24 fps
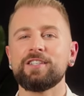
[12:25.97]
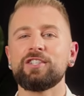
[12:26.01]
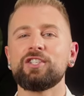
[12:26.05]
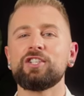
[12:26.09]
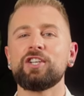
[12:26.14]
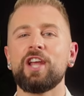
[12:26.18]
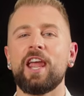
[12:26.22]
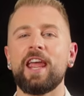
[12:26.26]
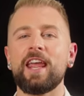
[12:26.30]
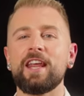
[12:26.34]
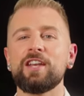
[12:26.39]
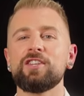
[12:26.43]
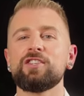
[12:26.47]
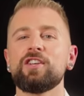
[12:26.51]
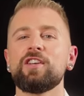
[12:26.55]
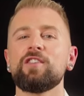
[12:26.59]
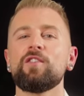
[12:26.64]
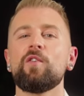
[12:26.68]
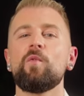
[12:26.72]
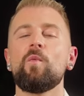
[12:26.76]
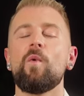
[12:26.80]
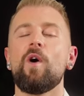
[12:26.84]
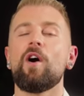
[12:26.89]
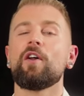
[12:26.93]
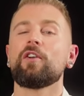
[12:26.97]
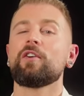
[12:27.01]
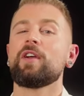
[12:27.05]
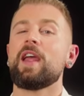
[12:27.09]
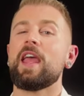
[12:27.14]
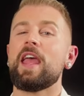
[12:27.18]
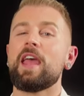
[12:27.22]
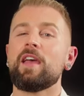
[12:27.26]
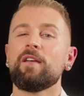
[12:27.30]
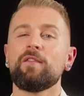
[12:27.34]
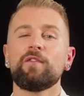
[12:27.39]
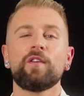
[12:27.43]
changing the
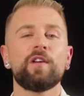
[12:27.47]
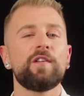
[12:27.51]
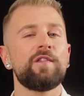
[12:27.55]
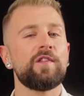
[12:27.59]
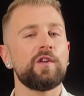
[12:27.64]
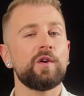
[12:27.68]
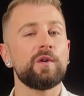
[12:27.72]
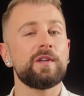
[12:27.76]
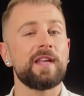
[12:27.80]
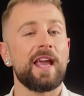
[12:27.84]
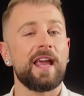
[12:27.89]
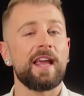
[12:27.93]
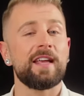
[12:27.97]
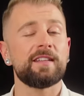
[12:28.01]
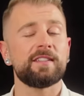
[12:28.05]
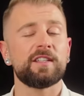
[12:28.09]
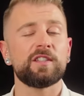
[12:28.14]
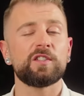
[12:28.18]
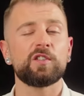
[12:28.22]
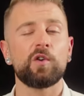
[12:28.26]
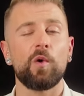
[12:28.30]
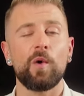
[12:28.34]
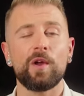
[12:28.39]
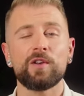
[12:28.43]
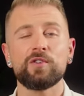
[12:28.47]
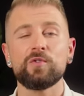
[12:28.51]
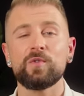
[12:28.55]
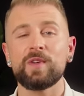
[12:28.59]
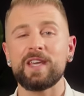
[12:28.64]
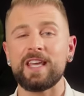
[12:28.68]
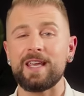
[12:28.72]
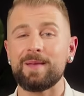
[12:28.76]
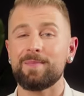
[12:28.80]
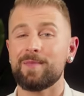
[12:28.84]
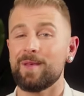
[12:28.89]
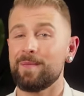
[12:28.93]
water every few days is going to
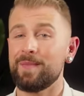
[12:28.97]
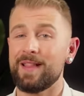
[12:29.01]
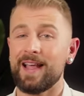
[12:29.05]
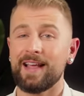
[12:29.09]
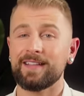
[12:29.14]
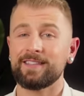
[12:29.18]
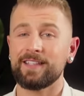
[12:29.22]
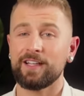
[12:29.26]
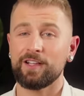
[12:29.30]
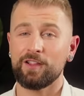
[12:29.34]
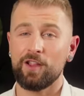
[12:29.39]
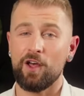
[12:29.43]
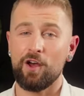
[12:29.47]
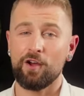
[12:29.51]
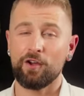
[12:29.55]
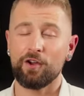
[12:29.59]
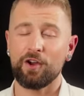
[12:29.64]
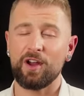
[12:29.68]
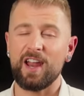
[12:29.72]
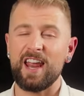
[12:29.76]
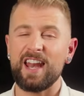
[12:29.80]
keep them lasting longer.